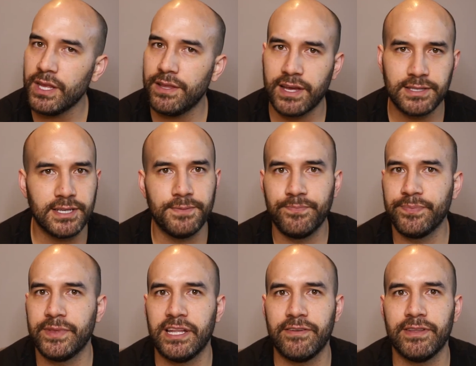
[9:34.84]
that's
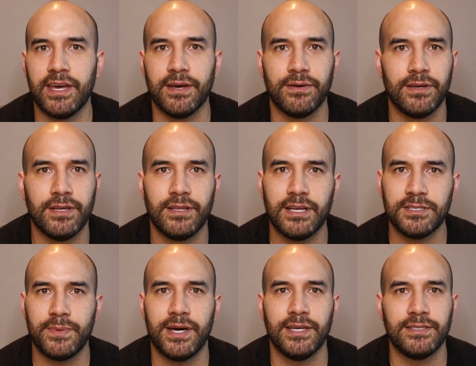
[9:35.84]
it. Leave it there. That's
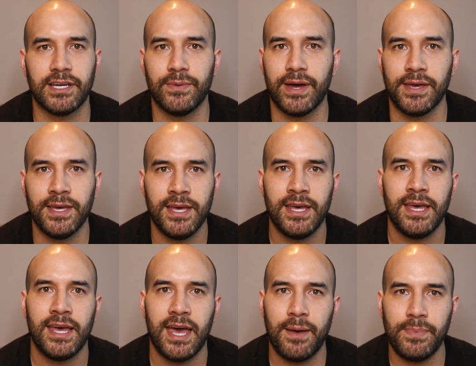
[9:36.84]
my takeaway.
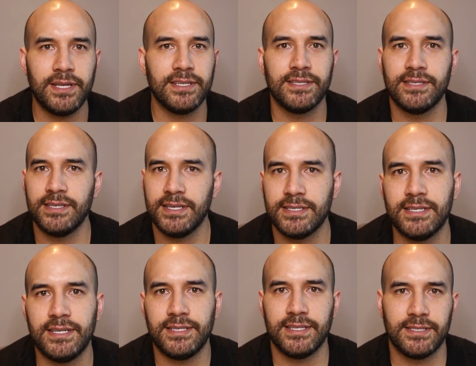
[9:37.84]
Happiness
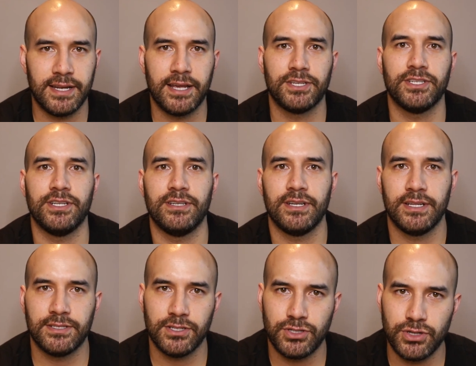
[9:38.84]
isn't a destination,
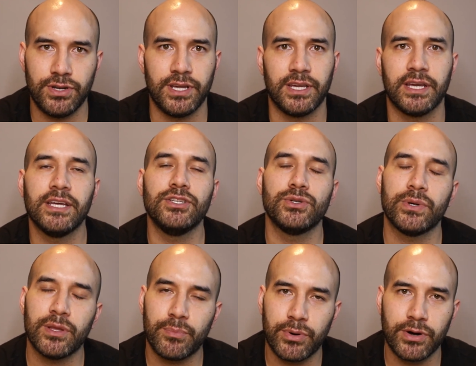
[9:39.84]
it's a journey. Enjoy
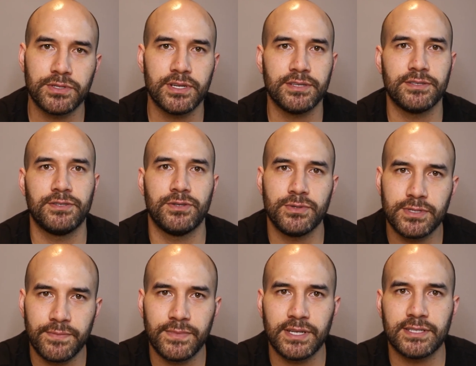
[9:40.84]
the process. Do
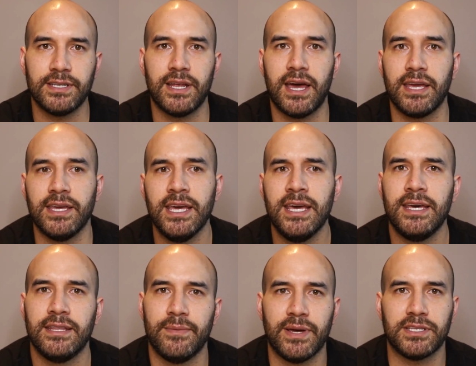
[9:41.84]
something today
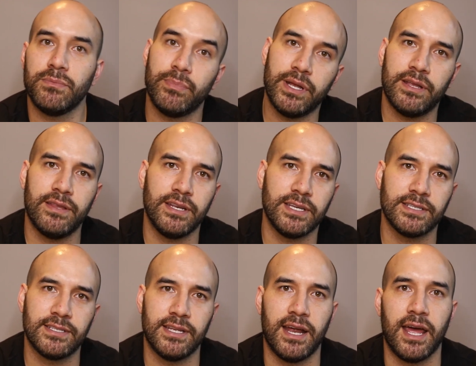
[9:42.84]
that makes you better than
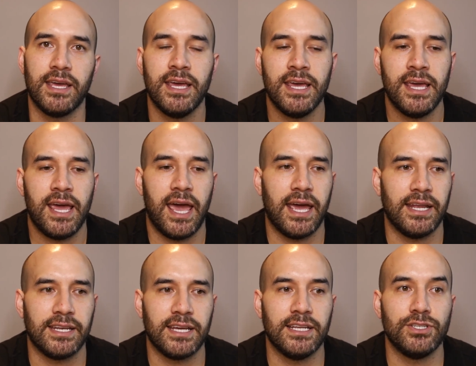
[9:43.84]
yesterday,
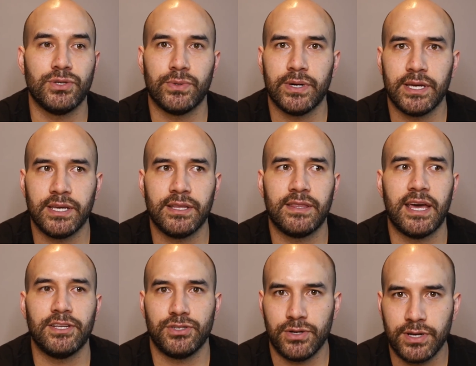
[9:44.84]
and enjoy
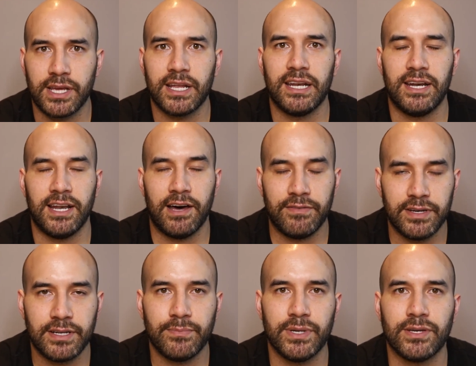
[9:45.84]
that journey and love
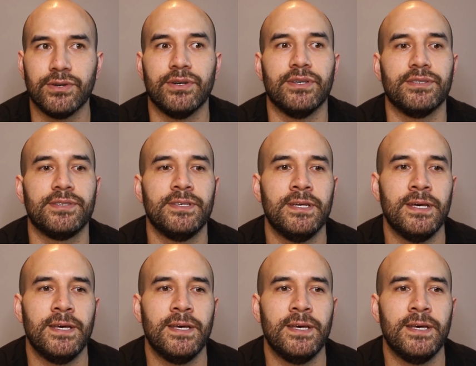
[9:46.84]
it, because